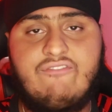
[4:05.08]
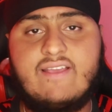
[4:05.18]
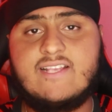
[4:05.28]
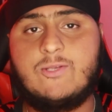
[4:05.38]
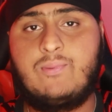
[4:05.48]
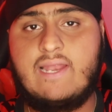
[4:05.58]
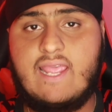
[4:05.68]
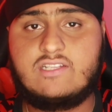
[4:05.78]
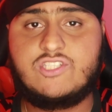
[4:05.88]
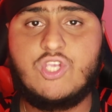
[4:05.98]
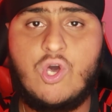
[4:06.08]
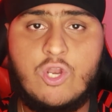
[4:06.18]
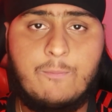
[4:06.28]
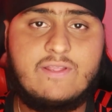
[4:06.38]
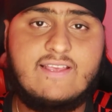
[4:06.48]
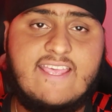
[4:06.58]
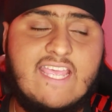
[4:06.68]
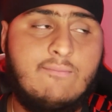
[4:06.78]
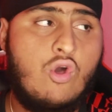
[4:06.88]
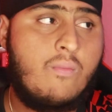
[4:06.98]
think his ability to turn up in the
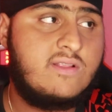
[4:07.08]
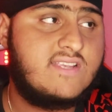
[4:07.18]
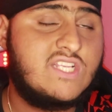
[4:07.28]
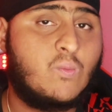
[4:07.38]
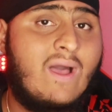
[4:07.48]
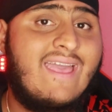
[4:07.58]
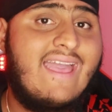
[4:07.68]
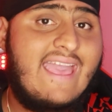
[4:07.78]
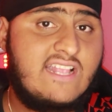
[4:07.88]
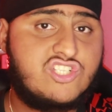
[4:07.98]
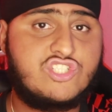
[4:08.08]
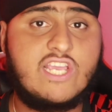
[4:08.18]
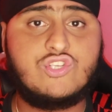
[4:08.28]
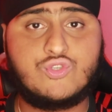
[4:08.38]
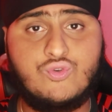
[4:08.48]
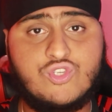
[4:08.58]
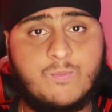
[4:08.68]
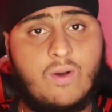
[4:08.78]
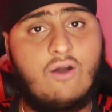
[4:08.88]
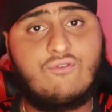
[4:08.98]
key moments is why I edge Jesus,
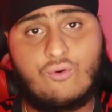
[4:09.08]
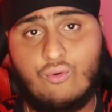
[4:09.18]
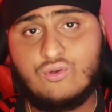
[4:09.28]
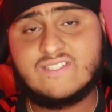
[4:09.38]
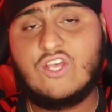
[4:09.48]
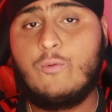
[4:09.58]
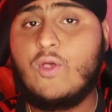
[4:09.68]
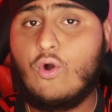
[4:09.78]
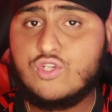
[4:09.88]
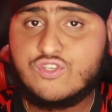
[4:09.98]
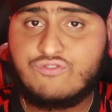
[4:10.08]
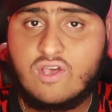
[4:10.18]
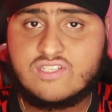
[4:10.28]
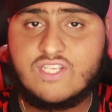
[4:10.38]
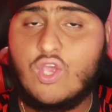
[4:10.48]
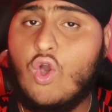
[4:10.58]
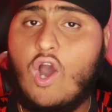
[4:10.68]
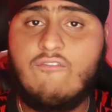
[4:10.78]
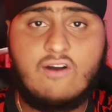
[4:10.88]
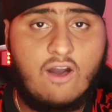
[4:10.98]
but of course there will be controversy
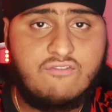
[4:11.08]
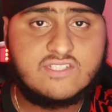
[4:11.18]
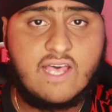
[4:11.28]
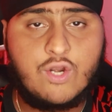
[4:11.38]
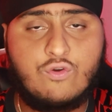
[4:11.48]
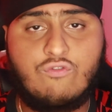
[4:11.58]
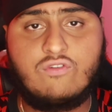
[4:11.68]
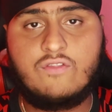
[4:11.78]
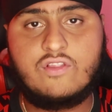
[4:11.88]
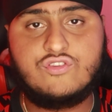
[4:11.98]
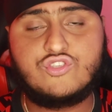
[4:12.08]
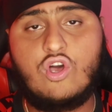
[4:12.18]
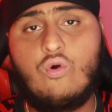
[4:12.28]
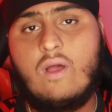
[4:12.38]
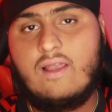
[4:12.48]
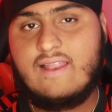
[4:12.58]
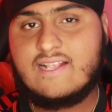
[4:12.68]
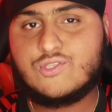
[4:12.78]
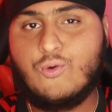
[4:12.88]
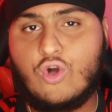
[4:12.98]
on the other side of North London, so
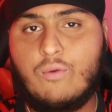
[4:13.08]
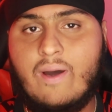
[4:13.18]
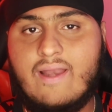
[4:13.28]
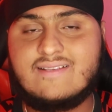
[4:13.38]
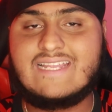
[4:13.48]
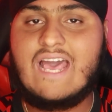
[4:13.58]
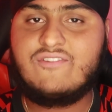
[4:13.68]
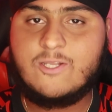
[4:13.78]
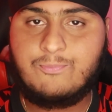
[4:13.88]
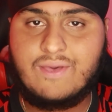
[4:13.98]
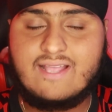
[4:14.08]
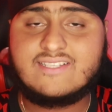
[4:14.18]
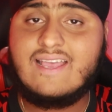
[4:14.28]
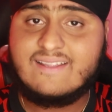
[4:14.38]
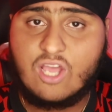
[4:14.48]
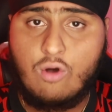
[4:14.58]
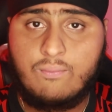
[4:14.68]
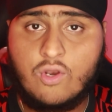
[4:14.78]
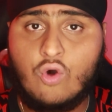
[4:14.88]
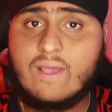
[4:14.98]
let's talk about this and have a debate down
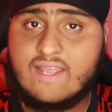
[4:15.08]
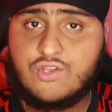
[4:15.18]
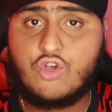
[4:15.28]
below in the